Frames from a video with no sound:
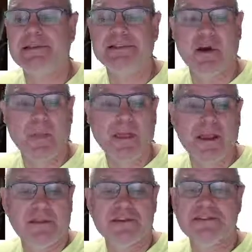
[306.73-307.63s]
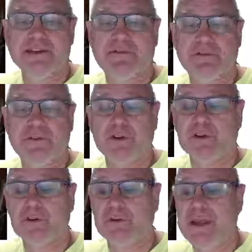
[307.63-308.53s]
So this is a different
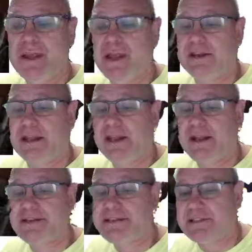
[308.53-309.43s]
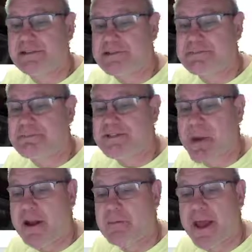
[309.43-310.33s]
view, and you can kind of see there's
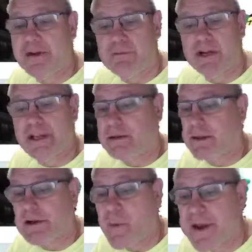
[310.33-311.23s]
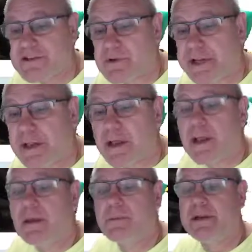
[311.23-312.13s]
Spider-Man running. I don't know why he's running,
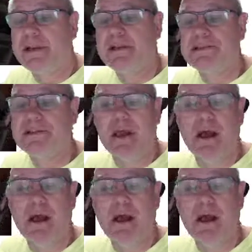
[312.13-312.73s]
but he is.